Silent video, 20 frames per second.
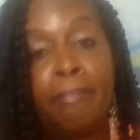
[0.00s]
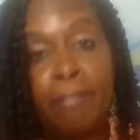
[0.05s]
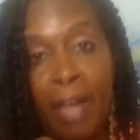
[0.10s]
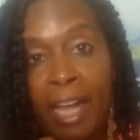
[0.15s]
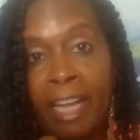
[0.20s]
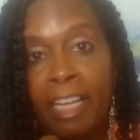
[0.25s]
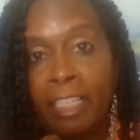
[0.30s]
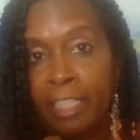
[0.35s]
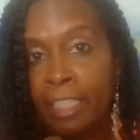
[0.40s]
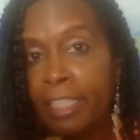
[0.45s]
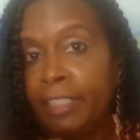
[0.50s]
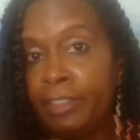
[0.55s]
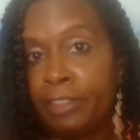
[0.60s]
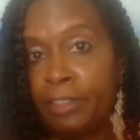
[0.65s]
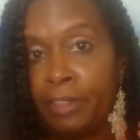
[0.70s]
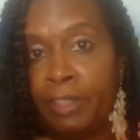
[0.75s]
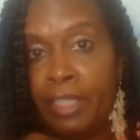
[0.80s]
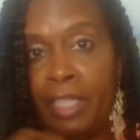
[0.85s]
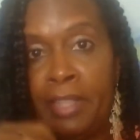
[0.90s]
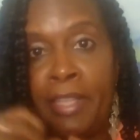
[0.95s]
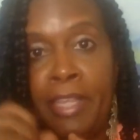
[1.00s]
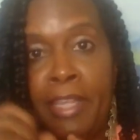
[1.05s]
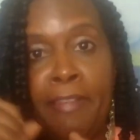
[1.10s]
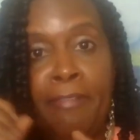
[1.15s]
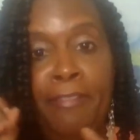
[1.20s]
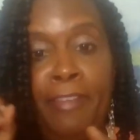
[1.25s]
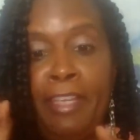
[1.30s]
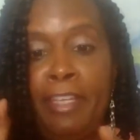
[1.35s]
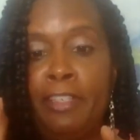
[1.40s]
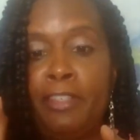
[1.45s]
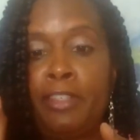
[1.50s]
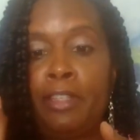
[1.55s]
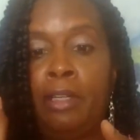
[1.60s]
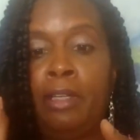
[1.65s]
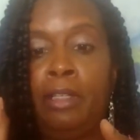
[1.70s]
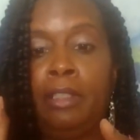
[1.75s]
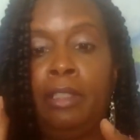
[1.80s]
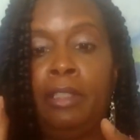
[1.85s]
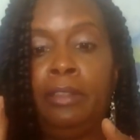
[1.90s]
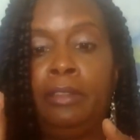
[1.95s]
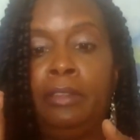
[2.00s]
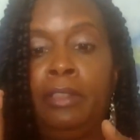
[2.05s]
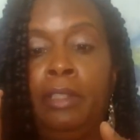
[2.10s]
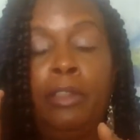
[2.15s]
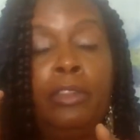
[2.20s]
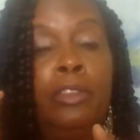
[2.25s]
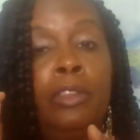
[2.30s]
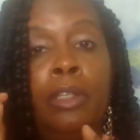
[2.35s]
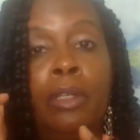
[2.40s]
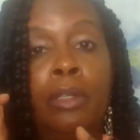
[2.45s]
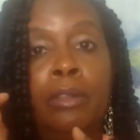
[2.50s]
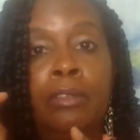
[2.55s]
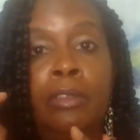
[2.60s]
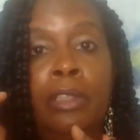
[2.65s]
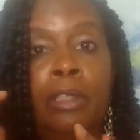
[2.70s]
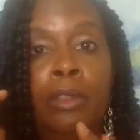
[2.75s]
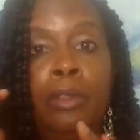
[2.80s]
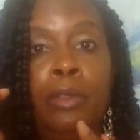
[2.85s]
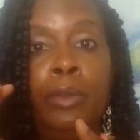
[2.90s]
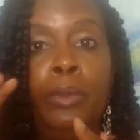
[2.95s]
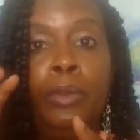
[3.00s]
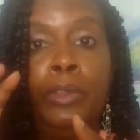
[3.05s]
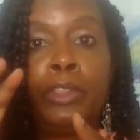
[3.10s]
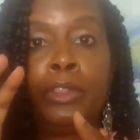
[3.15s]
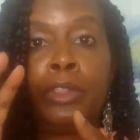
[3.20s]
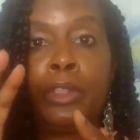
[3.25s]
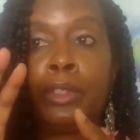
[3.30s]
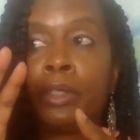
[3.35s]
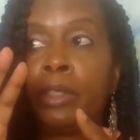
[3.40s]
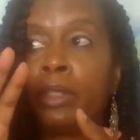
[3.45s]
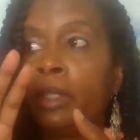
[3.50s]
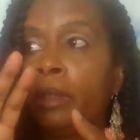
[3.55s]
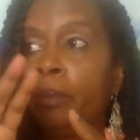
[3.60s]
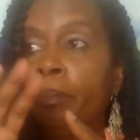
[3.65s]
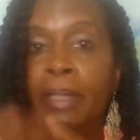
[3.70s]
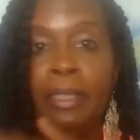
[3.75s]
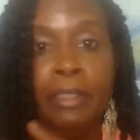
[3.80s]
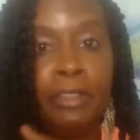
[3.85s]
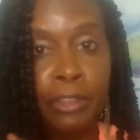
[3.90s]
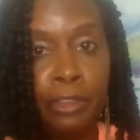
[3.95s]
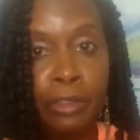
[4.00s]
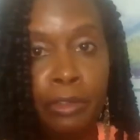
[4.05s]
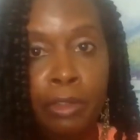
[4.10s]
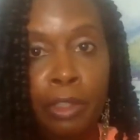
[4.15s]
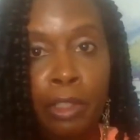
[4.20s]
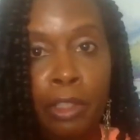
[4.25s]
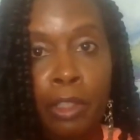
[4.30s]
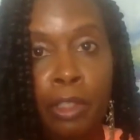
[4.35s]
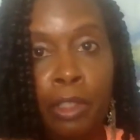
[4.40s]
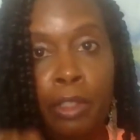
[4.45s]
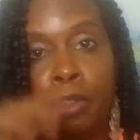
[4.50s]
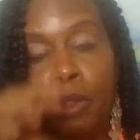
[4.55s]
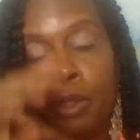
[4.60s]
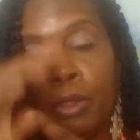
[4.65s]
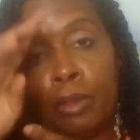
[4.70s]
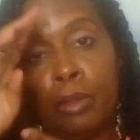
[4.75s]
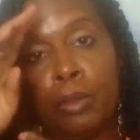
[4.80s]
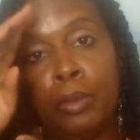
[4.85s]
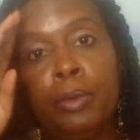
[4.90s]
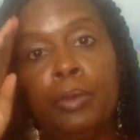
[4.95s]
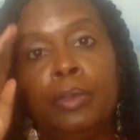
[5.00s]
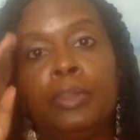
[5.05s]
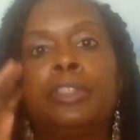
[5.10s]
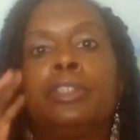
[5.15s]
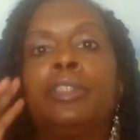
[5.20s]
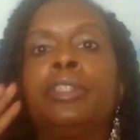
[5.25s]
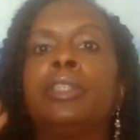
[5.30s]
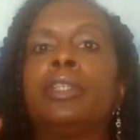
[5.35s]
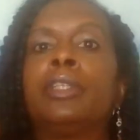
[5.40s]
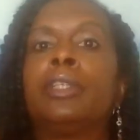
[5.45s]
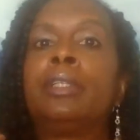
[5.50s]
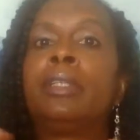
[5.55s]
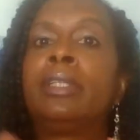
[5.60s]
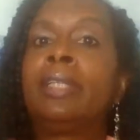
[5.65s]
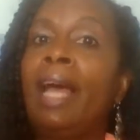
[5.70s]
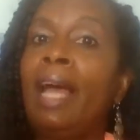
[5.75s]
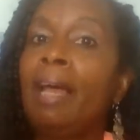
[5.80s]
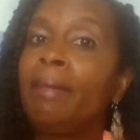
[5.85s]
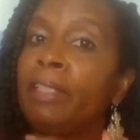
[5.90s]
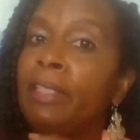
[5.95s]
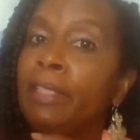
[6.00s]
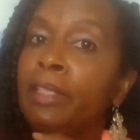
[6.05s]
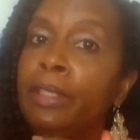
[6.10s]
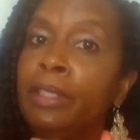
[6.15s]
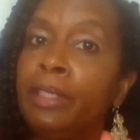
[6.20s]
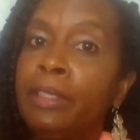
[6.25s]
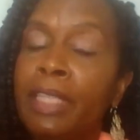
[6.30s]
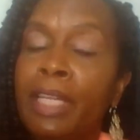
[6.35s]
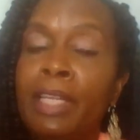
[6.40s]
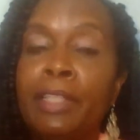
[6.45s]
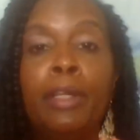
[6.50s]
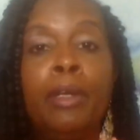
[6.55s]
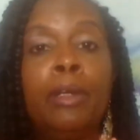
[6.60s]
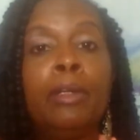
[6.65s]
violation, and they face they'll lose their pension, they'll lose their livelihoods, and they'll